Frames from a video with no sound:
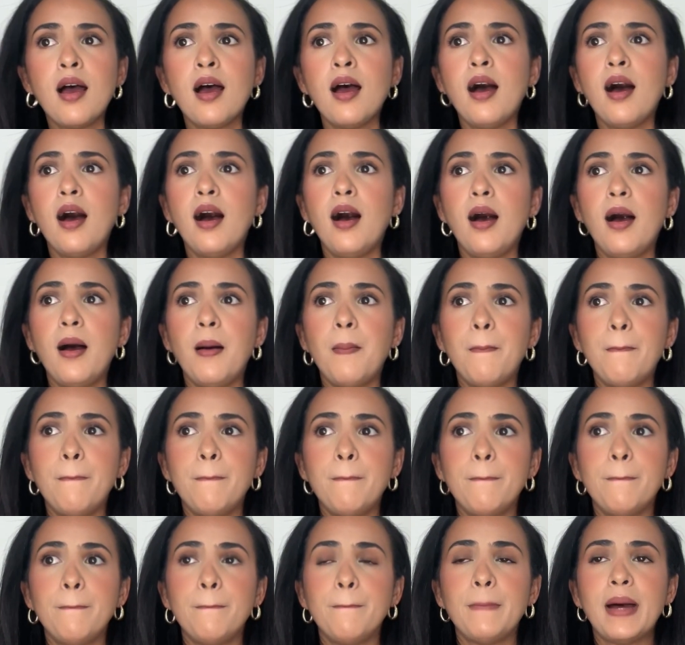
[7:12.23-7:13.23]

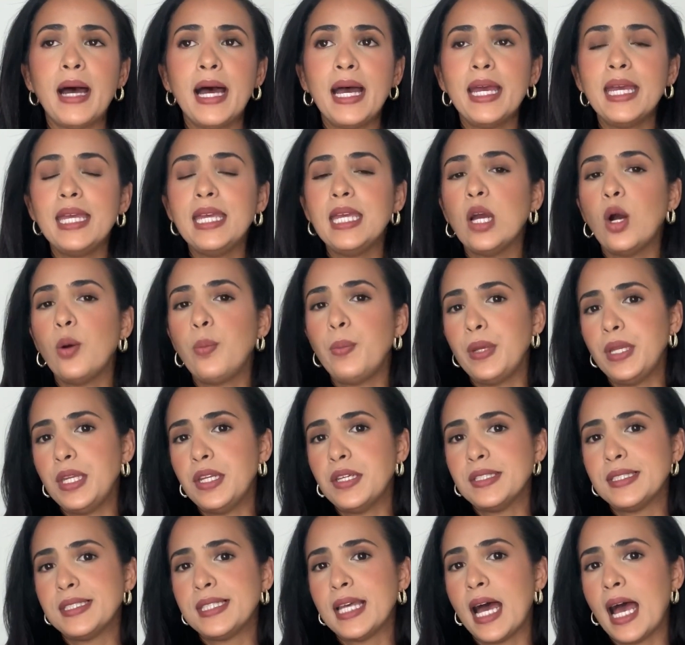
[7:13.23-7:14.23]
My
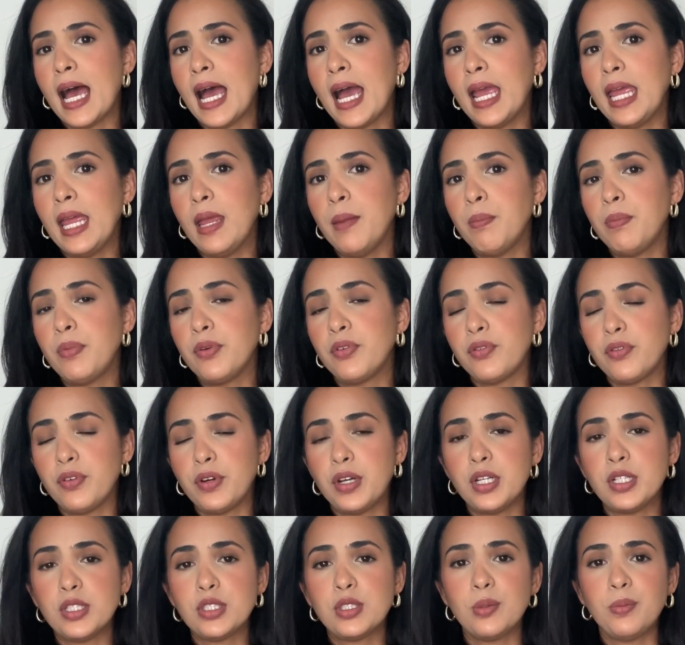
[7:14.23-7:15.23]
opinion is that I
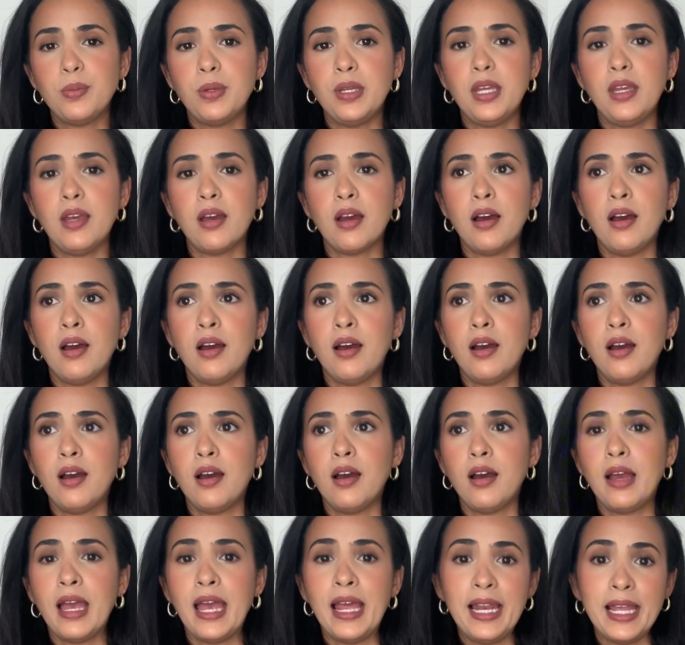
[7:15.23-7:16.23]
prefer to be
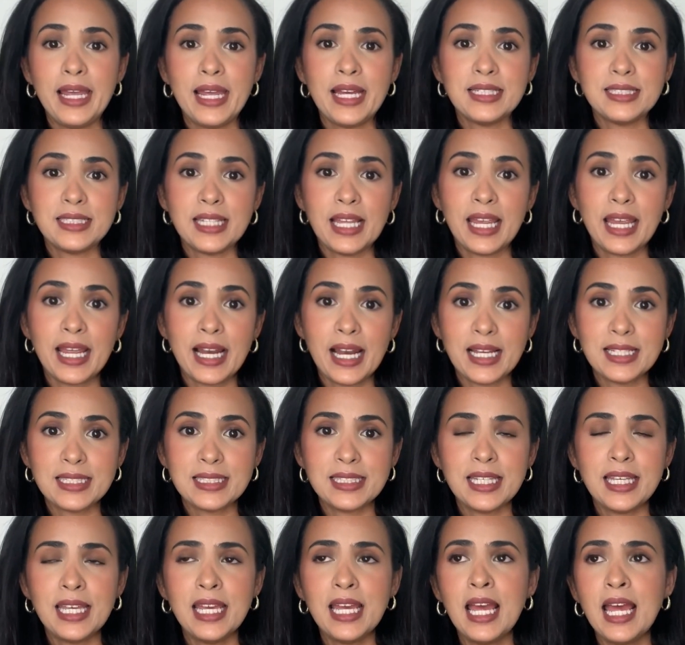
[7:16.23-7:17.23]
elegant and
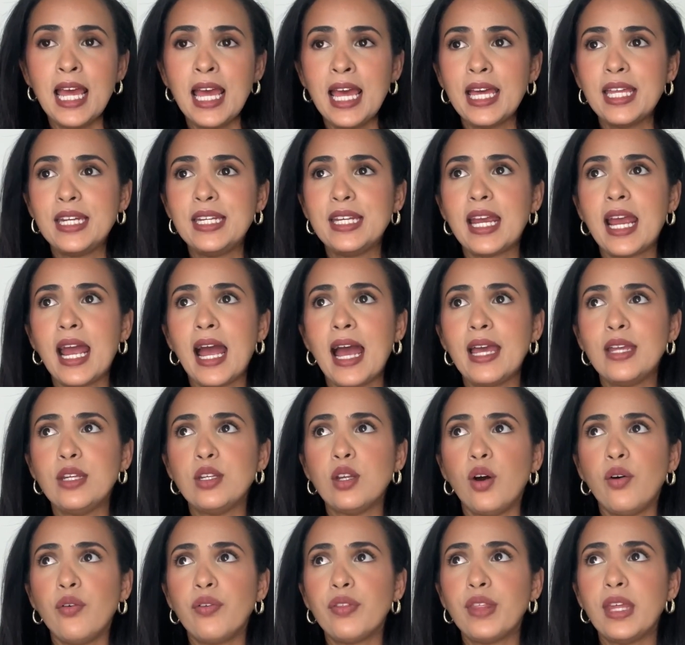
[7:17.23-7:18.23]
classy, the kind
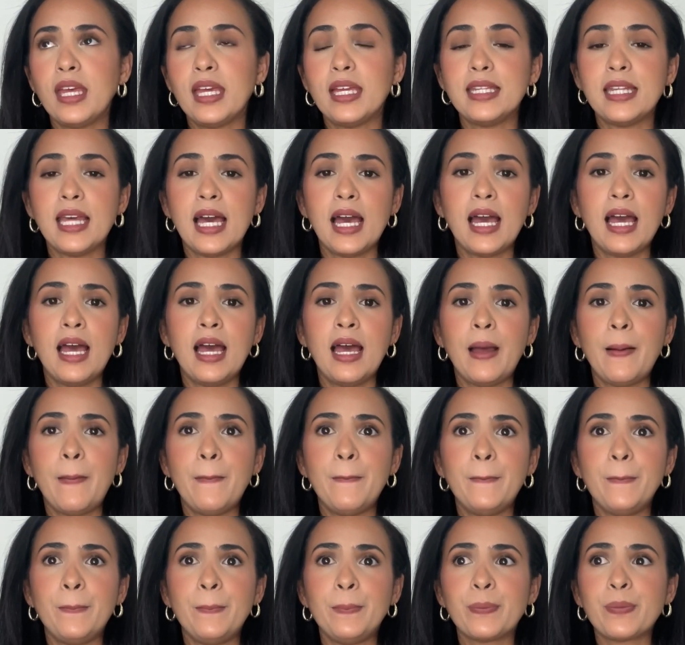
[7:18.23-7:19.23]
of thing that
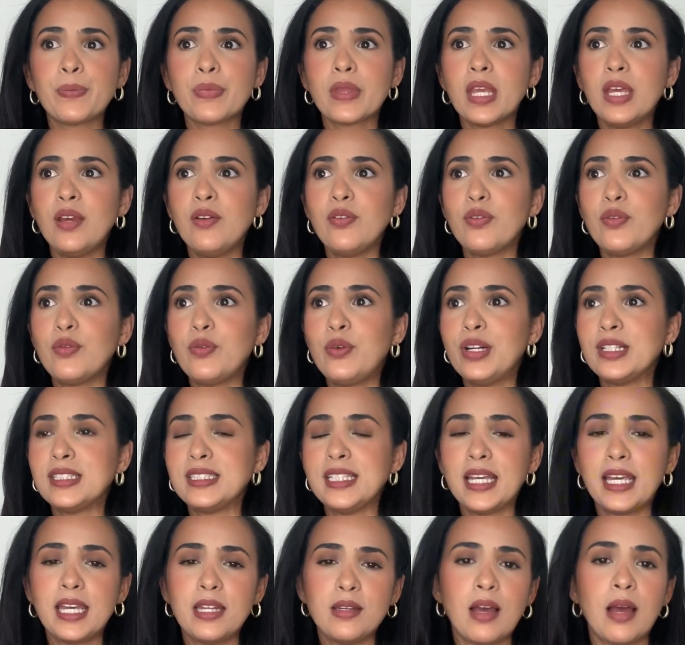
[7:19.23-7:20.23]
if we're
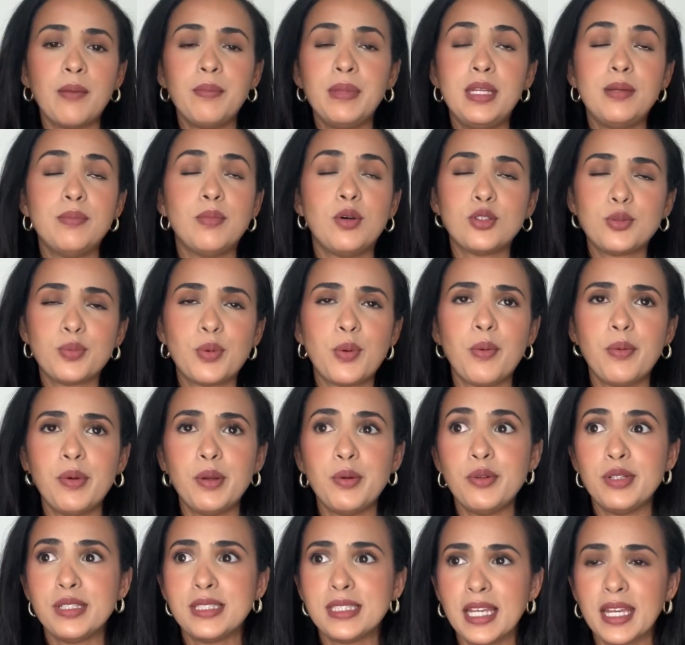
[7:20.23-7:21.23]
taking, I mean, most probably
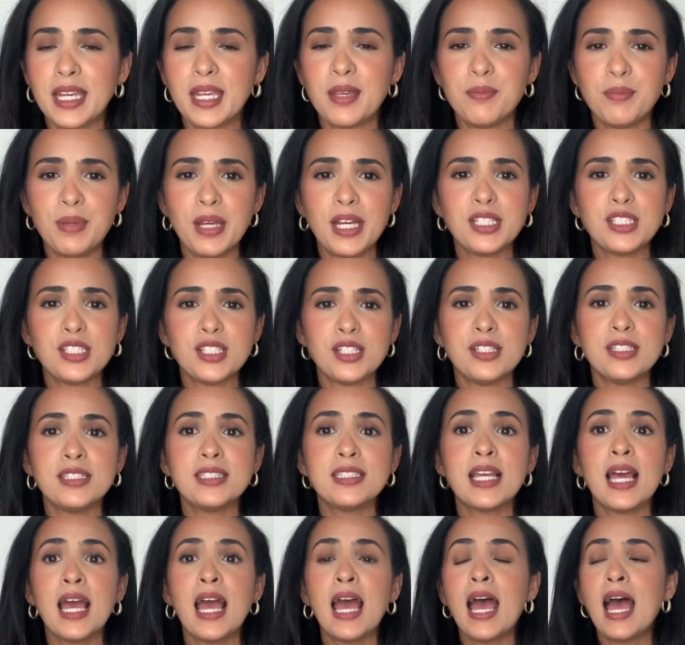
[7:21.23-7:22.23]
we're taking pictures,
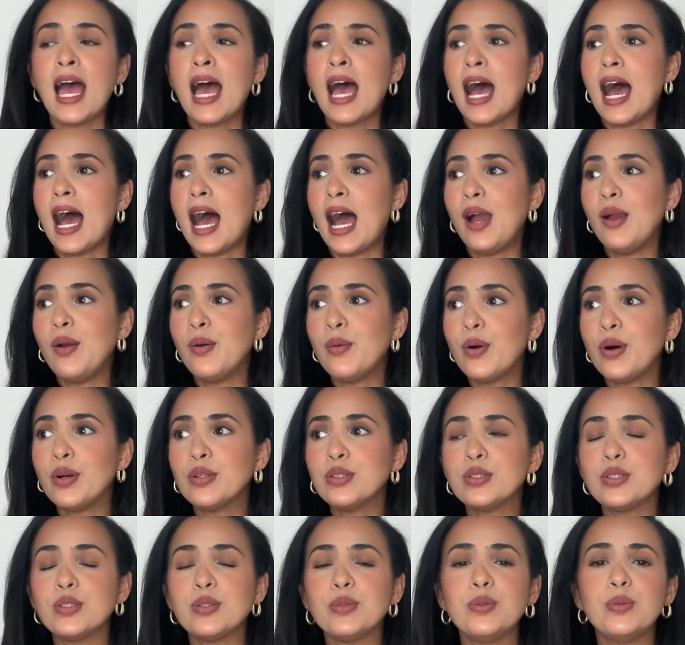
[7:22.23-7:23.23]
I
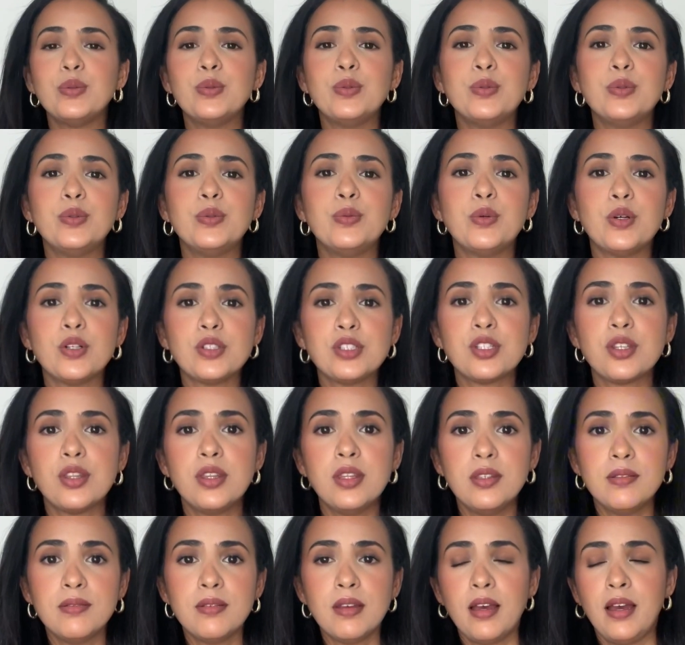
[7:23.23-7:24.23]
want to watch
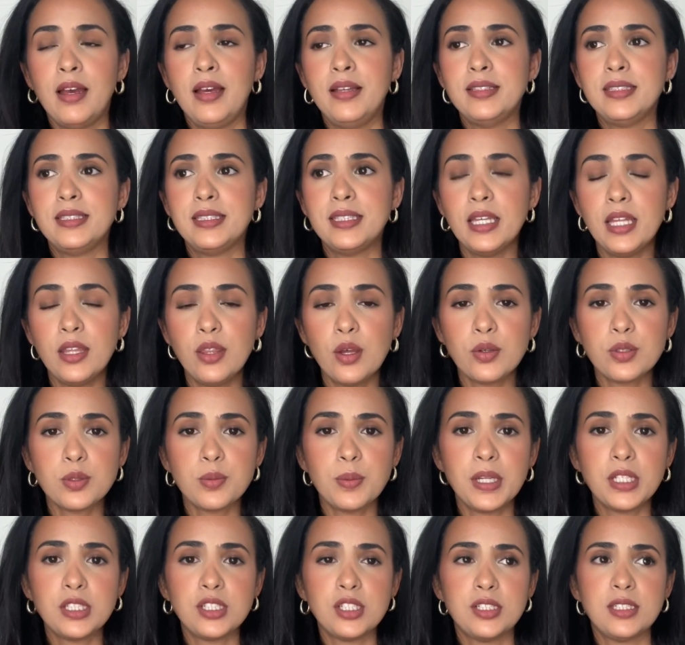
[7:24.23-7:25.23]
and see those
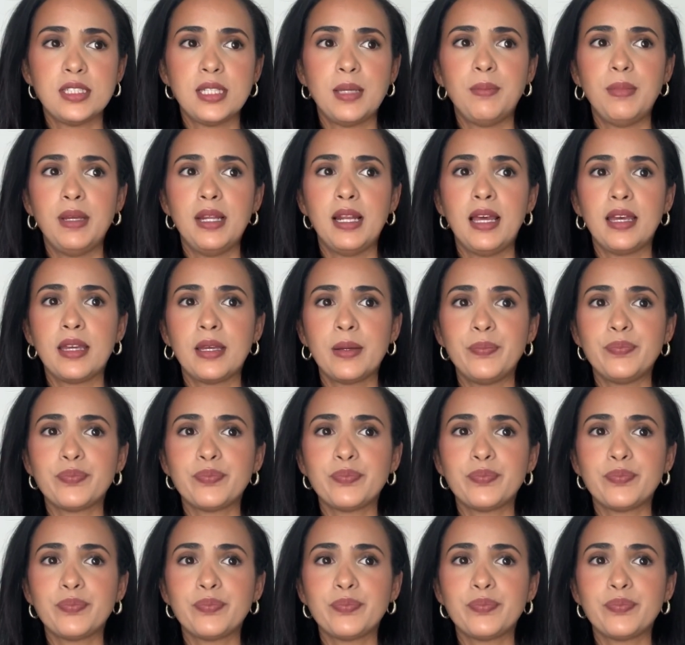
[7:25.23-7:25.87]
pictures and be like,